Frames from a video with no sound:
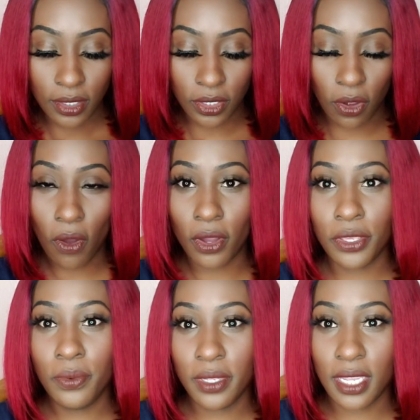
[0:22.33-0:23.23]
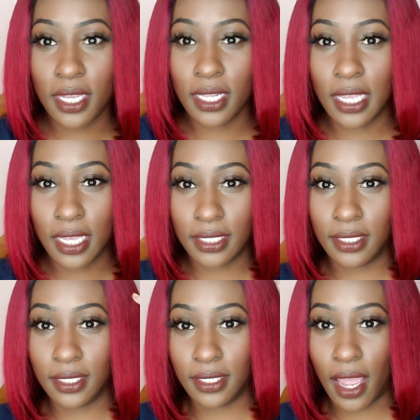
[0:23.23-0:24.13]
So all you will need is
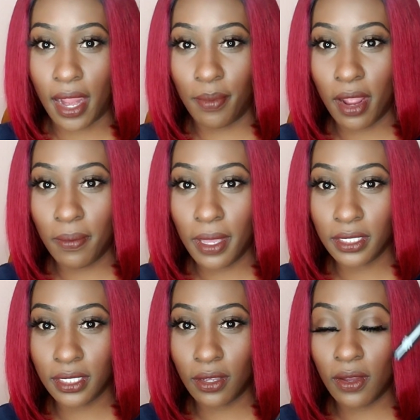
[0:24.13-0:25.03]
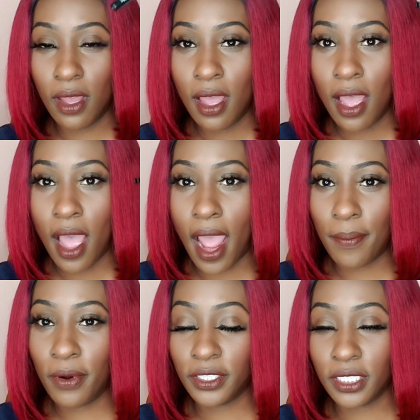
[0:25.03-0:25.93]
this eyebrow pencil. I
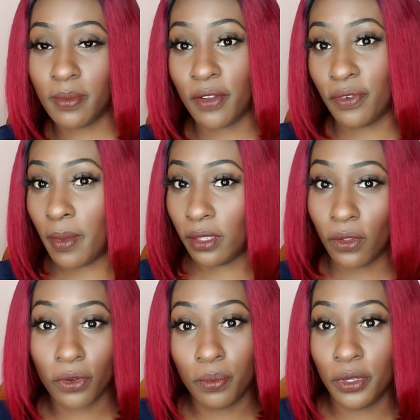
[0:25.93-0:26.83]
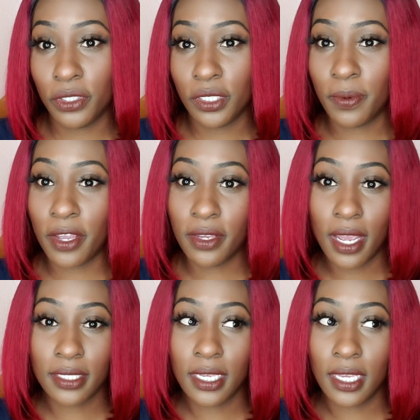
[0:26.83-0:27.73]
purchased mine from my local beauty supply. You
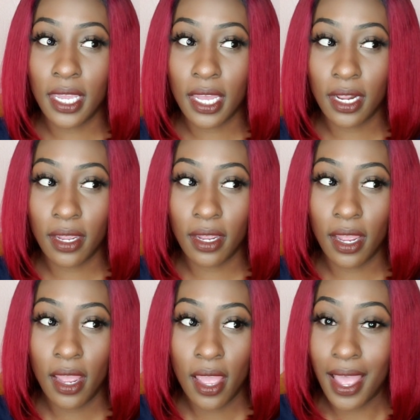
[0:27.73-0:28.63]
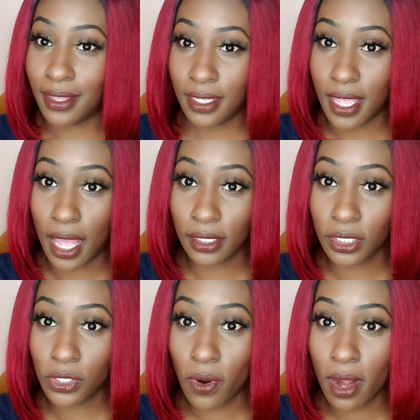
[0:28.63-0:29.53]
guys can get it at the dollar
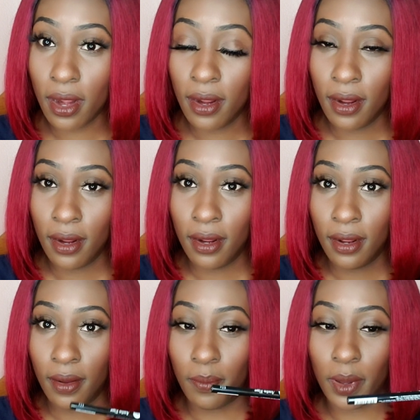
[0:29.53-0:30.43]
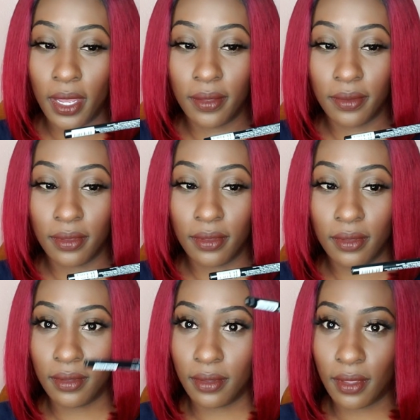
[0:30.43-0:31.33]
store. But
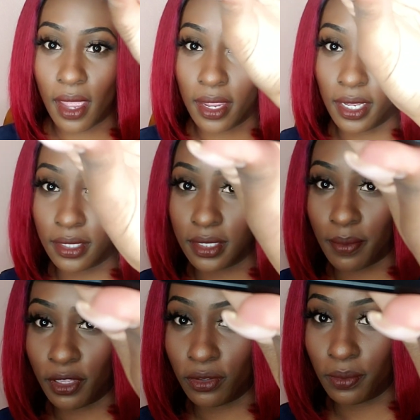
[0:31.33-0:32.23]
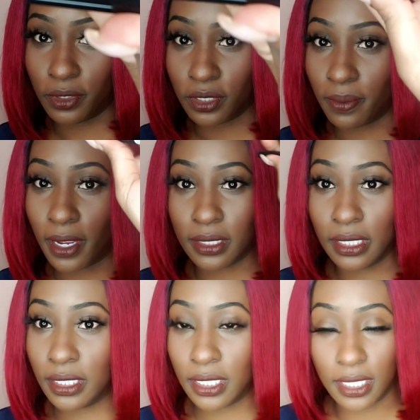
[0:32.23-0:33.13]
I get this at my local beauty supply. It's
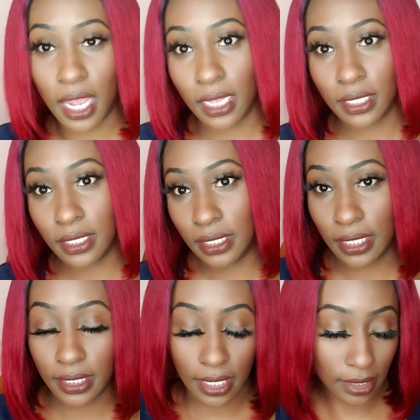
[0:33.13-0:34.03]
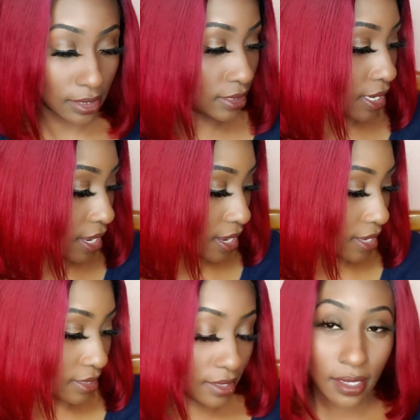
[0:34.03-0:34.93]
literally $1.06.
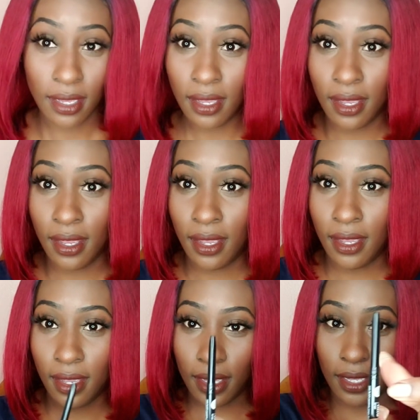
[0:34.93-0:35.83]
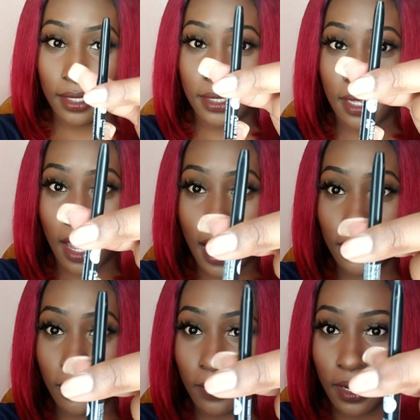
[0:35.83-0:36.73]
And it's the
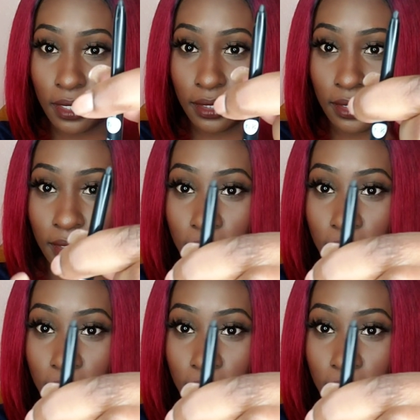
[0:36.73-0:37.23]
auto one.